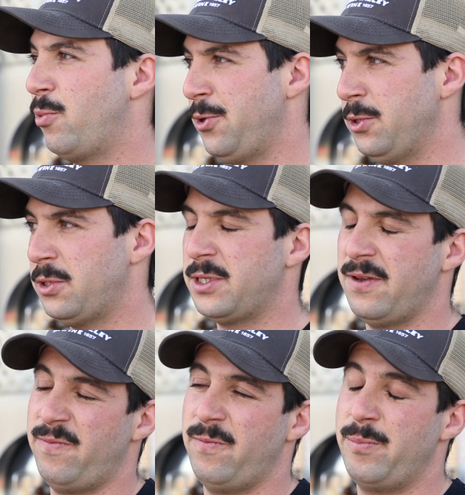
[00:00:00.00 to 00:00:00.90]
producers
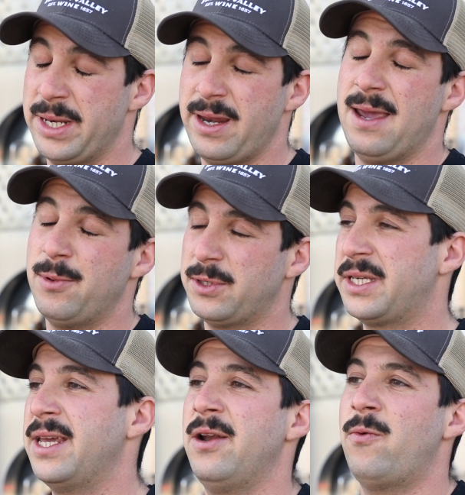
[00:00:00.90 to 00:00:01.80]
have been able to
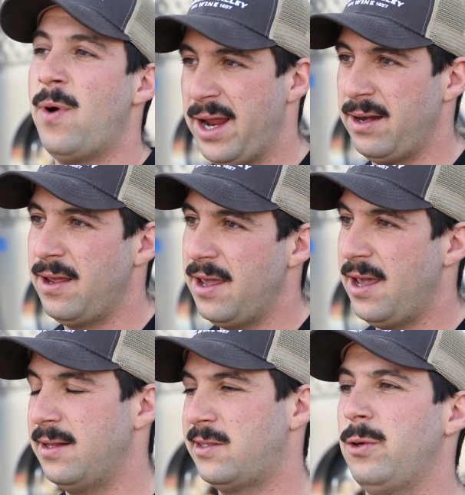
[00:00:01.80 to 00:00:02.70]
get it right.
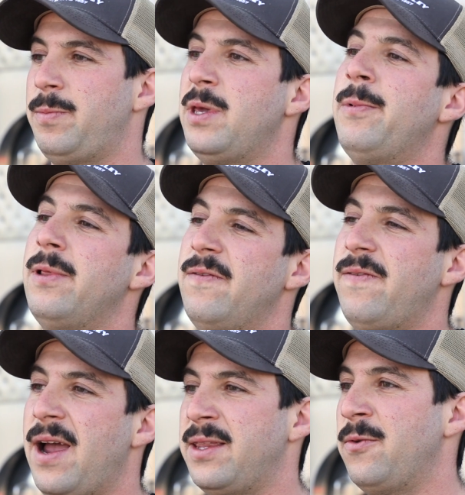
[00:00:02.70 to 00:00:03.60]
And so people have
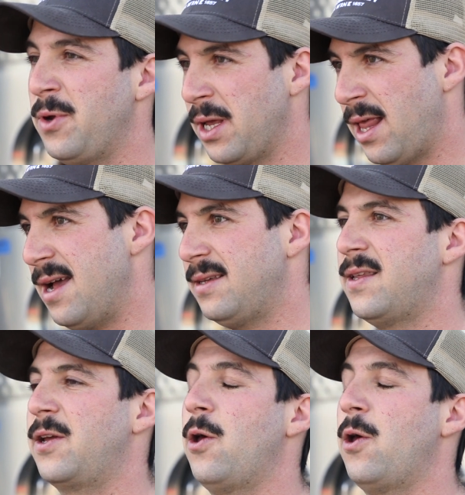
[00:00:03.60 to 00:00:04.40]
finally realized,